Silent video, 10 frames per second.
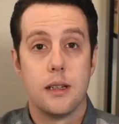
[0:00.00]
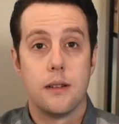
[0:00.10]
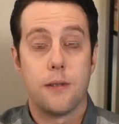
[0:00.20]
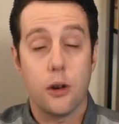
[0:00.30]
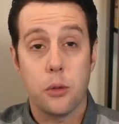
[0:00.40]

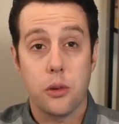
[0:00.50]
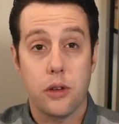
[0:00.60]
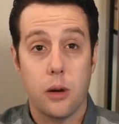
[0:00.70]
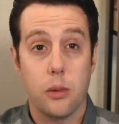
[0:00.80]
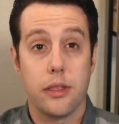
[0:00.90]
First, we'll
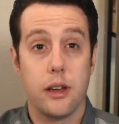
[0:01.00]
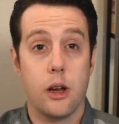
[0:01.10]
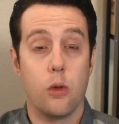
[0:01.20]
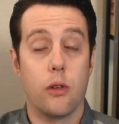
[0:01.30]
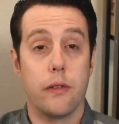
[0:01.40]
start with an
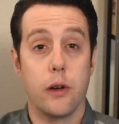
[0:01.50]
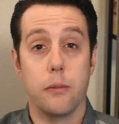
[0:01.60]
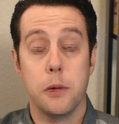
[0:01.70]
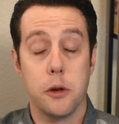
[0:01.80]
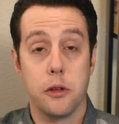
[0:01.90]
overview
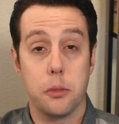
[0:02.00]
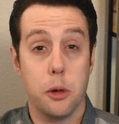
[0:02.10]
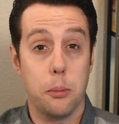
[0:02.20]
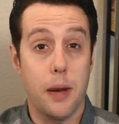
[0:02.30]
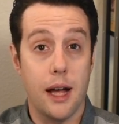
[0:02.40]
of
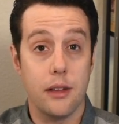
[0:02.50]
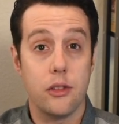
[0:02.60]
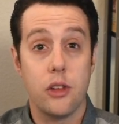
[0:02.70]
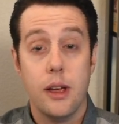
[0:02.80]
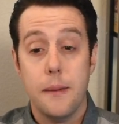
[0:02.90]
municipal
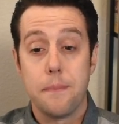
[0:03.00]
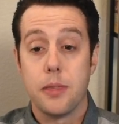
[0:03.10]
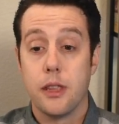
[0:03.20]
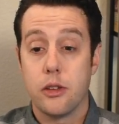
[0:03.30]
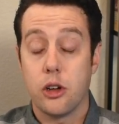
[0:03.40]
bonds.
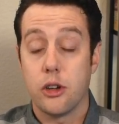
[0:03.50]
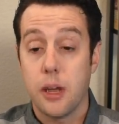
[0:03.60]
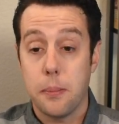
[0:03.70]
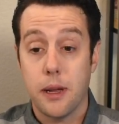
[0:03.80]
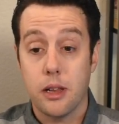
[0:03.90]
These are
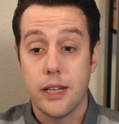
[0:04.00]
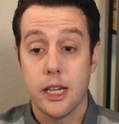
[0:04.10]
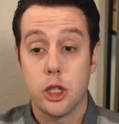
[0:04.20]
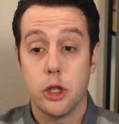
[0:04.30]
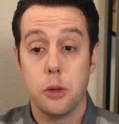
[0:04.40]
typically
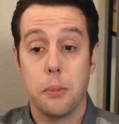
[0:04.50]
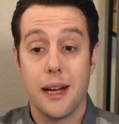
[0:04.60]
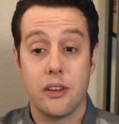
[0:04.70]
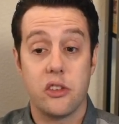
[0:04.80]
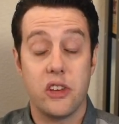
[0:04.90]
issued
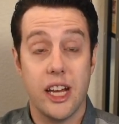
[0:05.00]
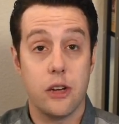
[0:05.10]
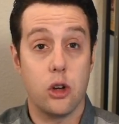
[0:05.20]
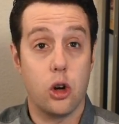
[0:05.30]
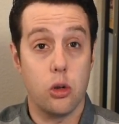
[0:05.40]
by
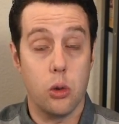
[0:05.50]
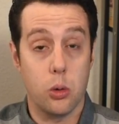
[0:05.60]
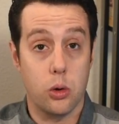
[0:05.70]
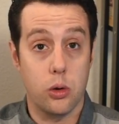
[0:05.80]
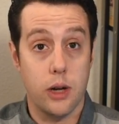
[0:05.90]
state or
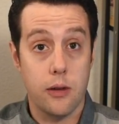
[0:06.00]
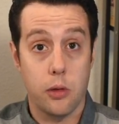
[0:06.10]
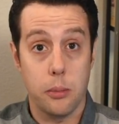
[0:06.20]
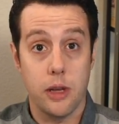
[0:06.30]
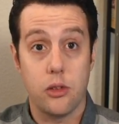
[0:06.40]
local
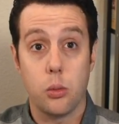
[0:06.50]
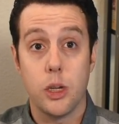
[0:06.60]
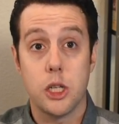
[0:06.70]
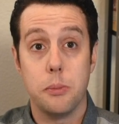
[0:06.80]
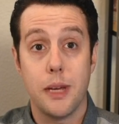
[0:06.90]
governments,
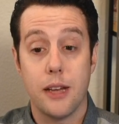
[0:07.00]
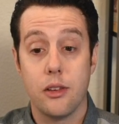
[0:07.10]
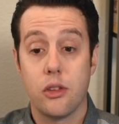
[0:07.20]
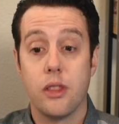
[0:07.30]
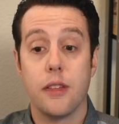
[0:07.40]
which
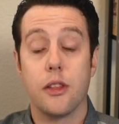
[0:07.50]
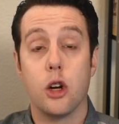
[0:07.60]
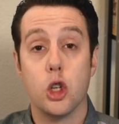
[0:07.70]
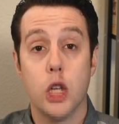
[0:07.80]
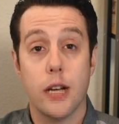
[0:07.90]
means that
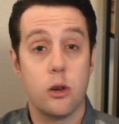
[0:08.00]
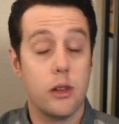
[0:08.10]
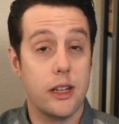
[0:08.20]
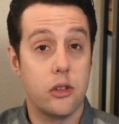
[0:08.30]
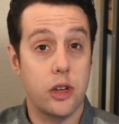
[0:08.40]
they're
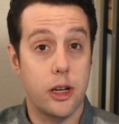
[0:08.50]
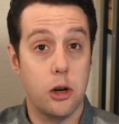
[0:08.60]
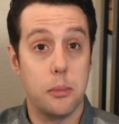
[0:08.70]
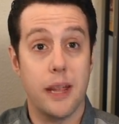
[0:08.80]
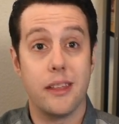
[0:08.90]
generally
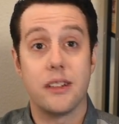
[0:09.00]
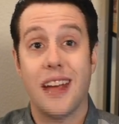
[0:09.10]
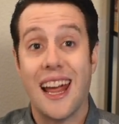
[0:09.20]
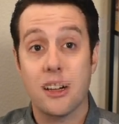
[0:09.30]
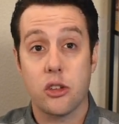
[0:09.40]
secured by the
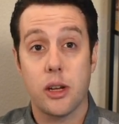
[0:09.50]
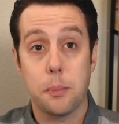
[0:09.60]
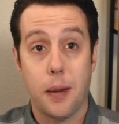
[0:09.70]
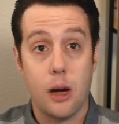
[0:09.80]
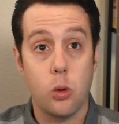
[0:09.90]

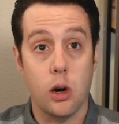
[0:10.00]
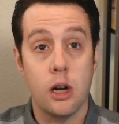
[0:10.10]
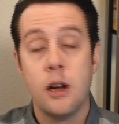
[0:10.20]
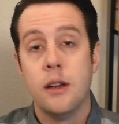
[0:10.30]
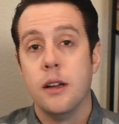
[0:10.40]
taxing
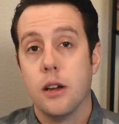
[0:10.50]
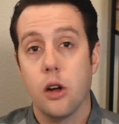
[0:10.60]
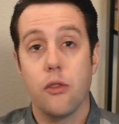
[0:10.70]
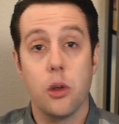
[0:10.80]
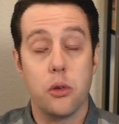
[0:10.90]
power
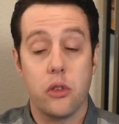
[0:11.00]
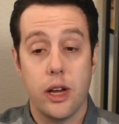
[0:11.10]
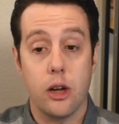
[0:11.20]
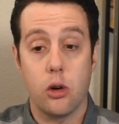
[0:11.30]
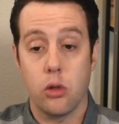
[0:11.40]
of those
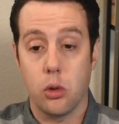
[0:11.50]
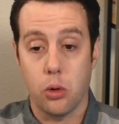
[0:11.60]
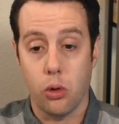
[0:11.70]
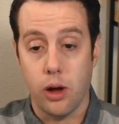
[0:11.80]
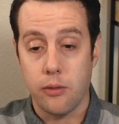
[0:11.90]
state or
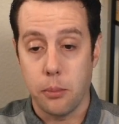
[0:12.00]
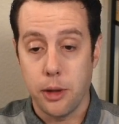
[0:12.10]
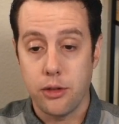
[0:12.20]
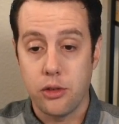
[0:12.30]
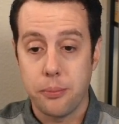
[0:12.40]
local
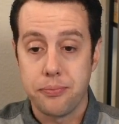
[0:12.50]
governments.